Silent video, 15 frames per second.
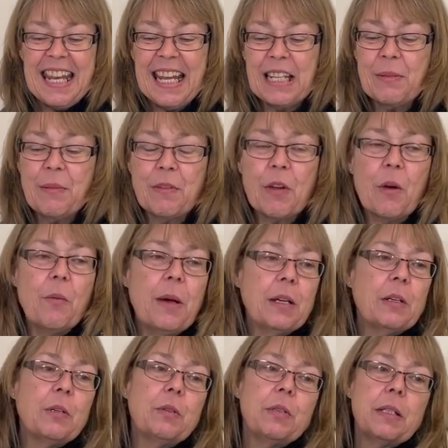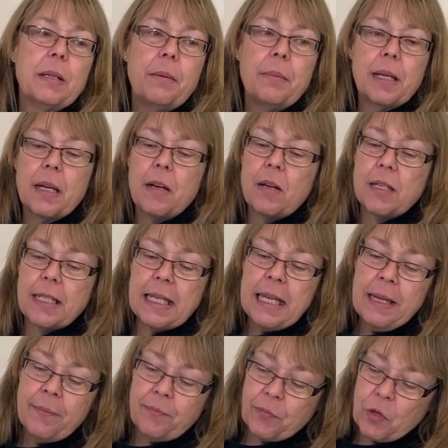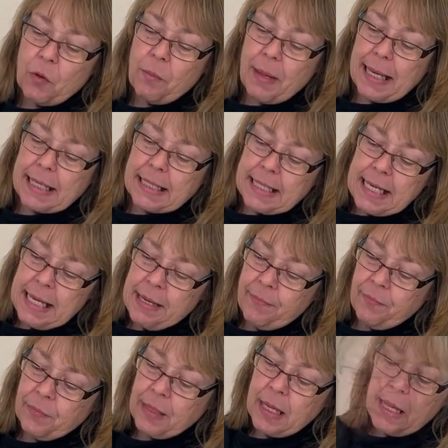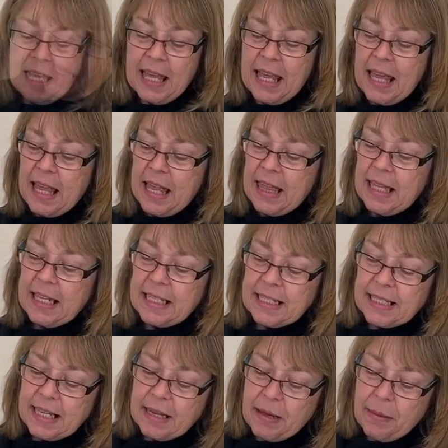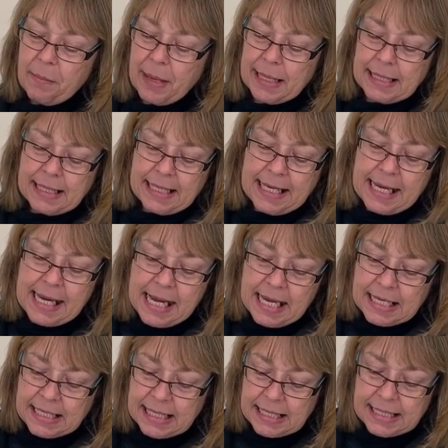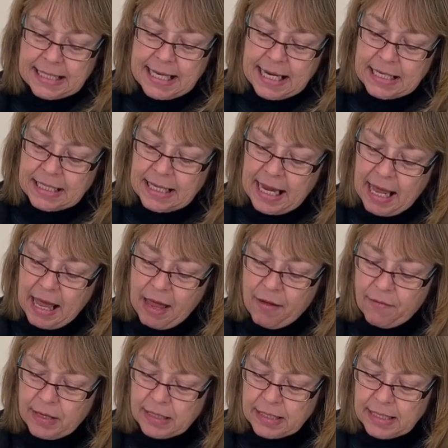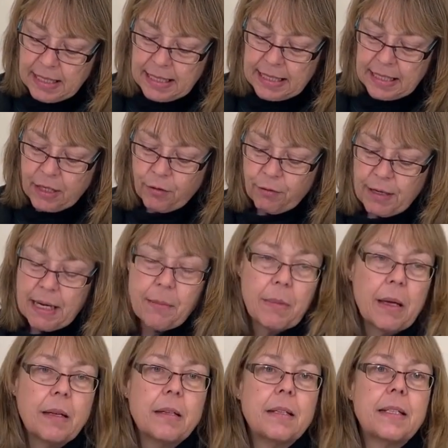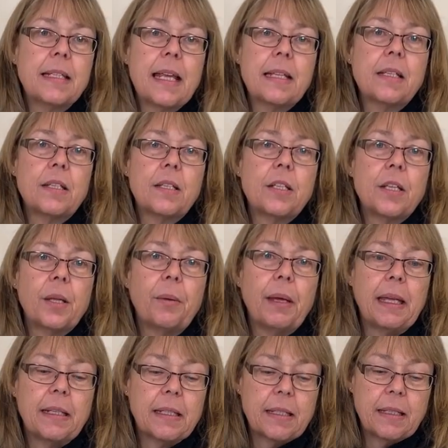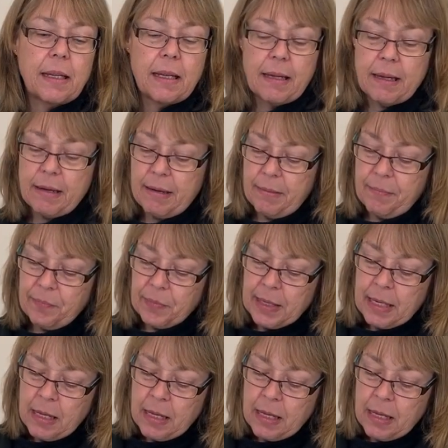Next we've got one called Magadi or Magadi. This Magadi does tend to have a slightly creamer centre to it, and